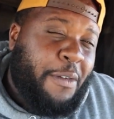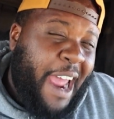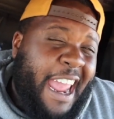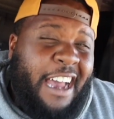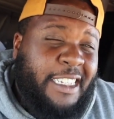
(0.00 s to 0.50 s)

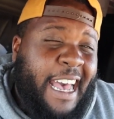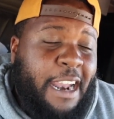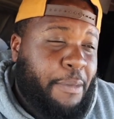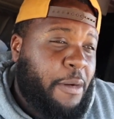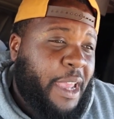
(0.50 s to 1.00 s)
right outside
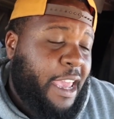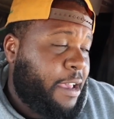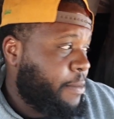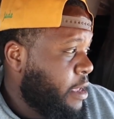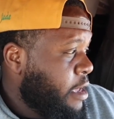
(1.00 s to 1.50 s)
of
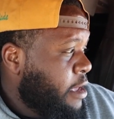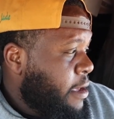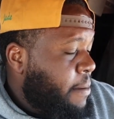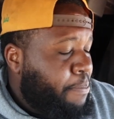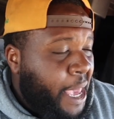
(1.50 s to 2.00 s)
Birmingham,
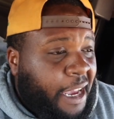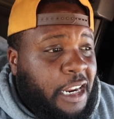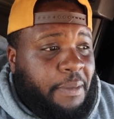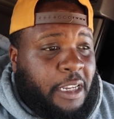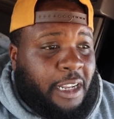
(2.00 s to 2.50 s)
picking
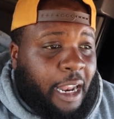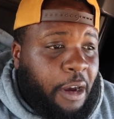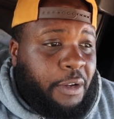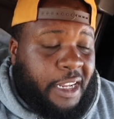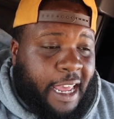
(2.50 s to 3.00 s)
up this
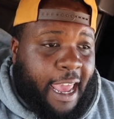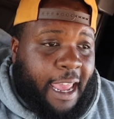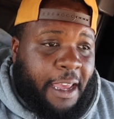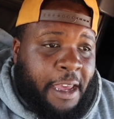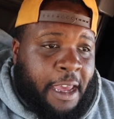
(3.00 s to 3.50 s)
load today.